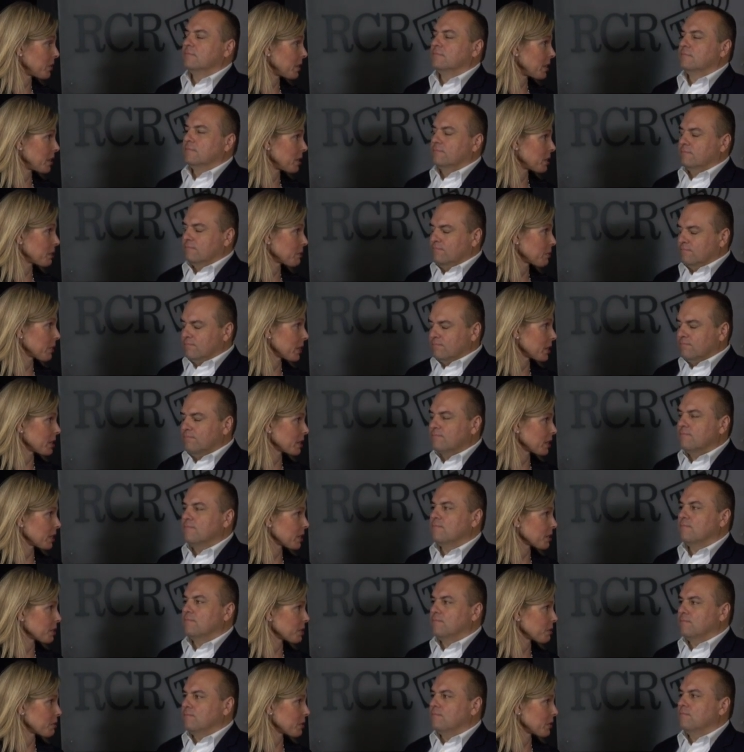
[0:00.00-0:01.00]
Speaker 1: to the enterprise
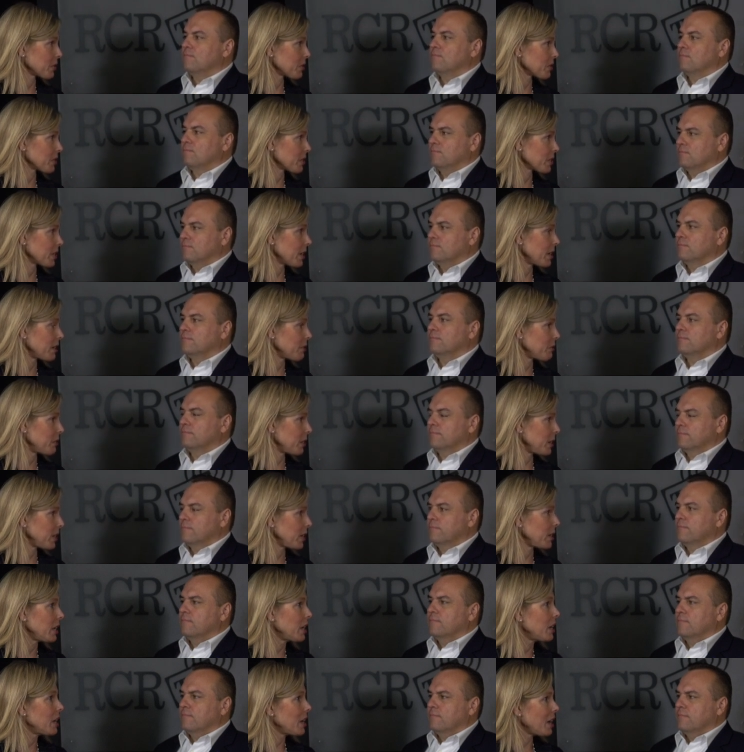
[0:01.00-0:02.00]
customers. And
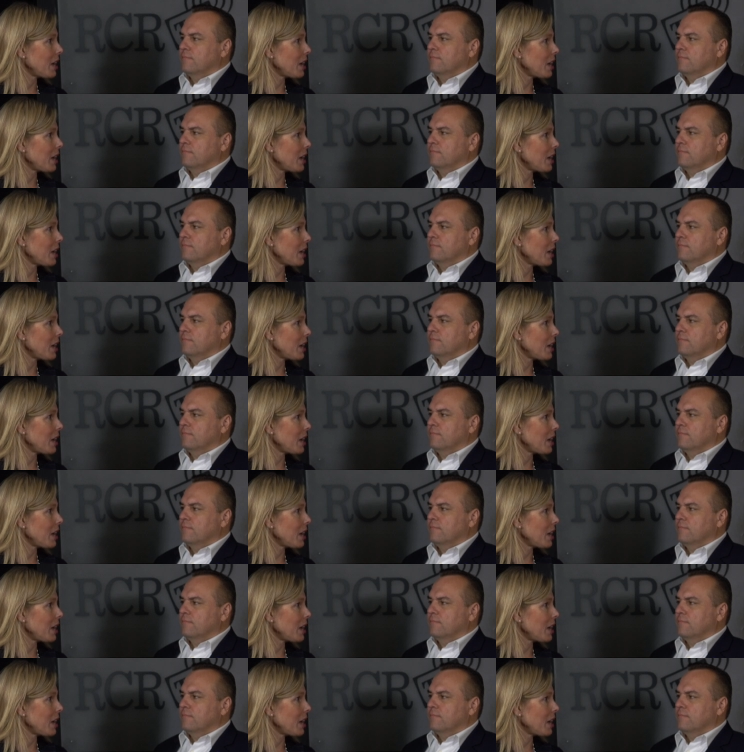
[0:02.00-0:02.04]
we